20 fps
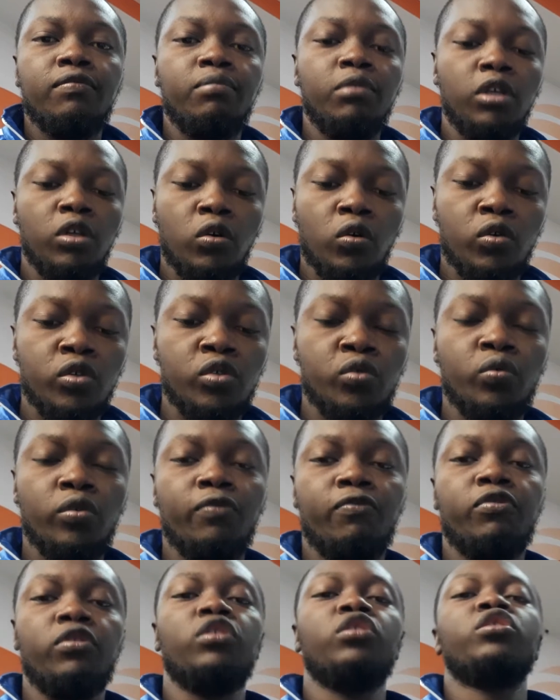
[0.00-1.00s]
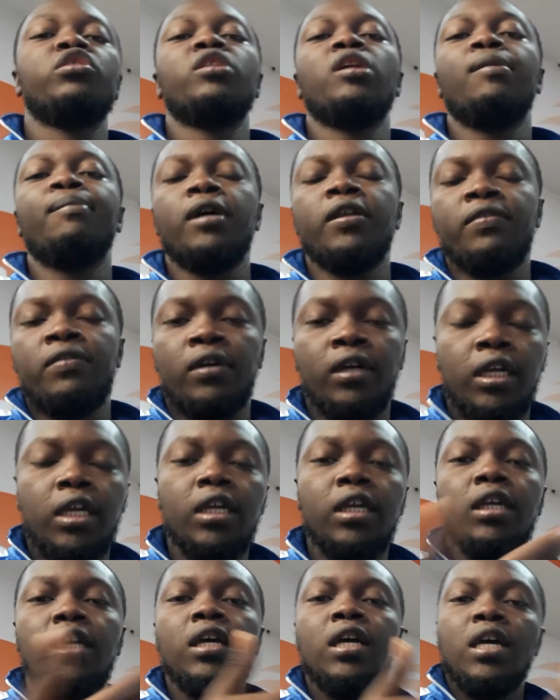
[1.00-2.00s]
because we finished number
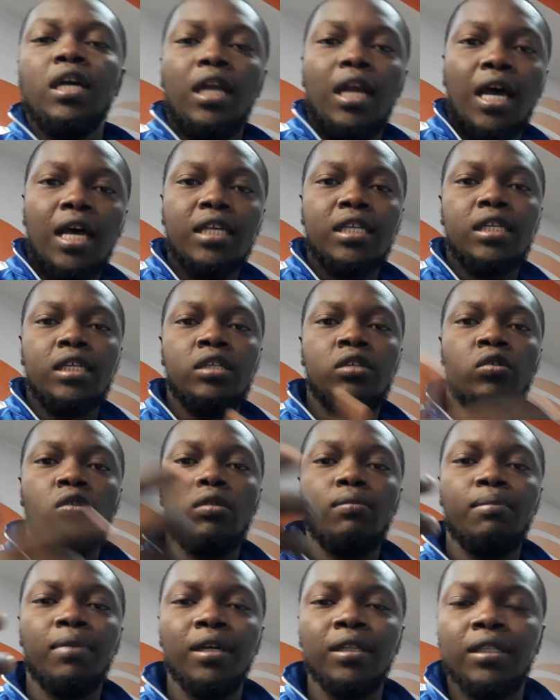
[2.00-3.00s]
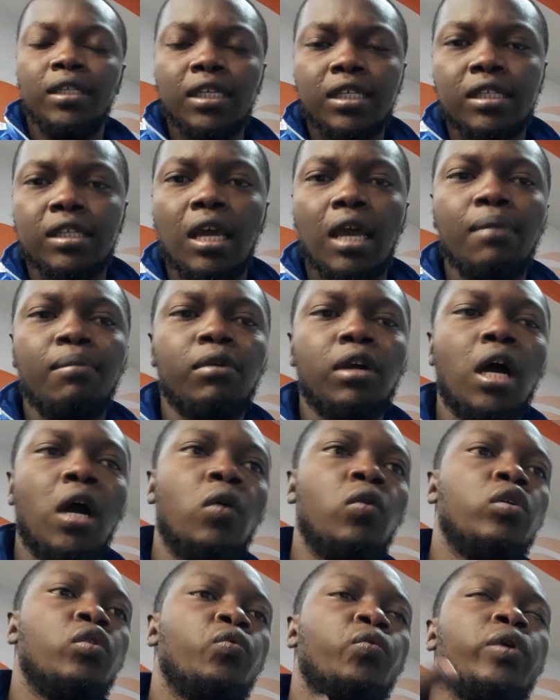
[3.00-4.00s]
3 last season, but this time
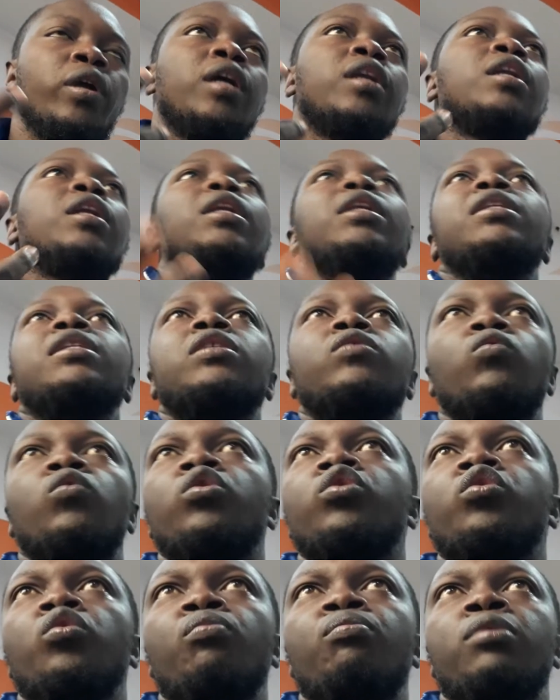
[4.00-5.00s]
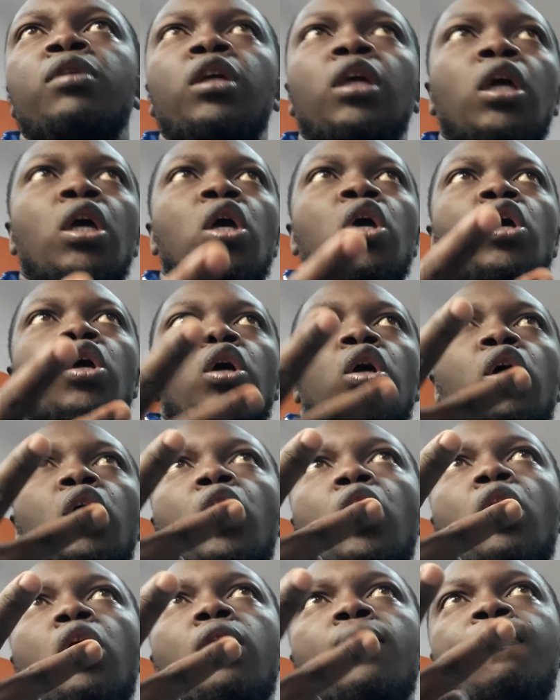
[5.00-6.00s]
around we at least want to be
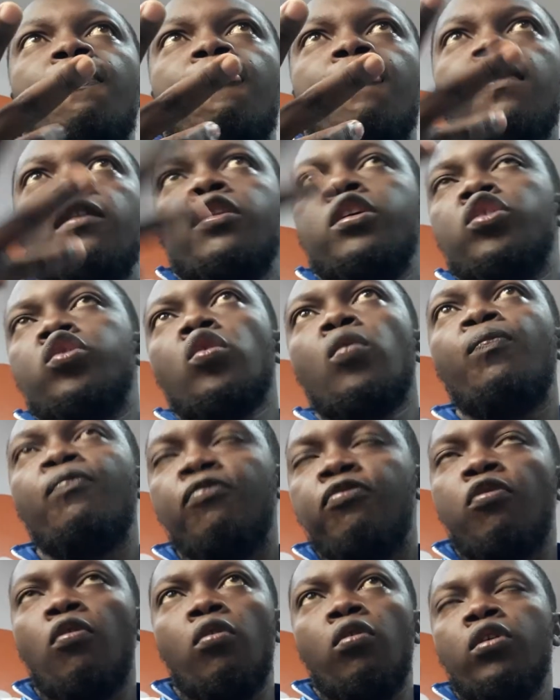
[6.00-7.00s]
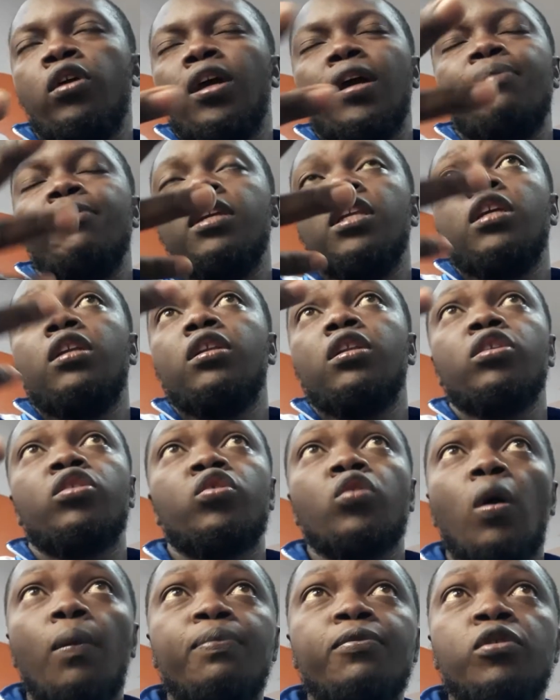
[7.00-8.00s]
in the top 4. I mean, in the top